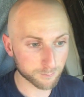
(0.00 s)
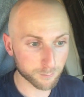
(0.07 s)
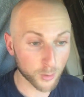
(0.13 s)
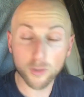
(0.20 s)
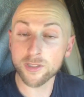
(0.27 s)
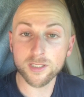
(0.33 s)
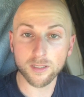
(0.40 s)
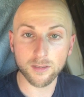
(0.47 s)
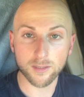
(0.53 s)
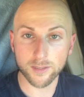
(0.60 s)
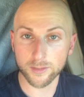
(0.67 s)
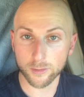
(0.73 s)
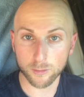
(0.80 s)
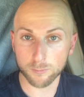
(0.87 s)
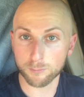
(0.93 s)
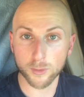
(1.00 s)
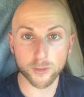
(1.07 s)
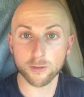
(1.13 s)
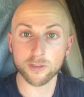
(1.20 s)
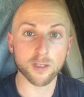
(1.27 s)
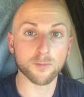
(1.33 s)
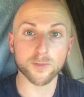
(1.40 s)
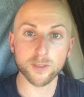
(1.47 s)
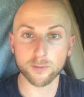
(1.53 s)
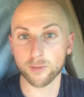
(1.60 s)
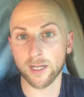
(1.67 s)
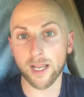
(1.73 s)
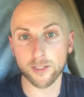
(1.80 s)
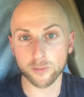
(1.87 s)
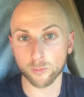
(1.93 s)
personally, or put yourself into
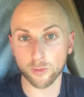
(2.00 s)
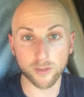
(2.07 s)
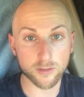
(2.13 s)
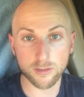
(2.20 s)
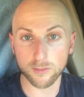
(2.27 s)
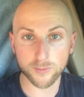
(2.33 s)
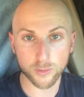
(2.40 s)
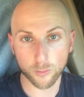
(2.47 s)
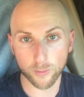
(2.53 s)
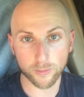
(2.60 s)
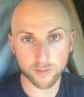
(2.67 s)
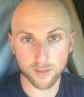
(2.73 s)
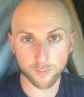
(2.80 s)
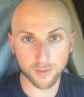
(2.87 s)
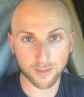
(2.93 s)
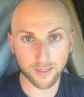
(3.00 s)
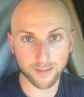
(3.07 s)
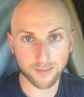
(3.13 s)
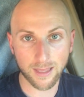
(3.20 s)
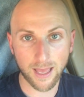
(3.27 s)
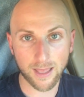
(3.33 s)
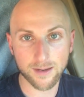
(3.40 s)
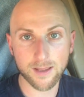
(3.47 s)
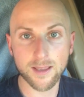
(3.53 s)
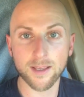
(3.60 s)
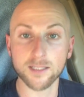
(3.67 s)
an actual conservatory or something like that.